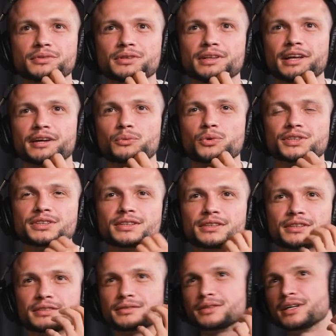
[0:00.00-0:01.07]
Like, was
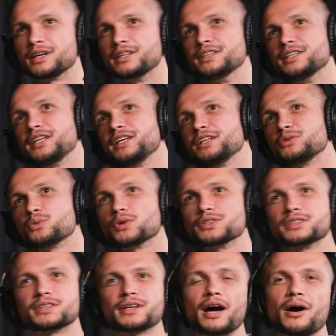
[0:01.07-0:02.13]
it a need? Was
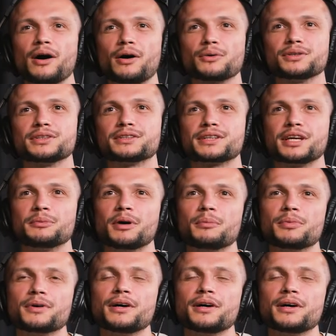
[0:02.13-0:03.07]
it how how did it came up?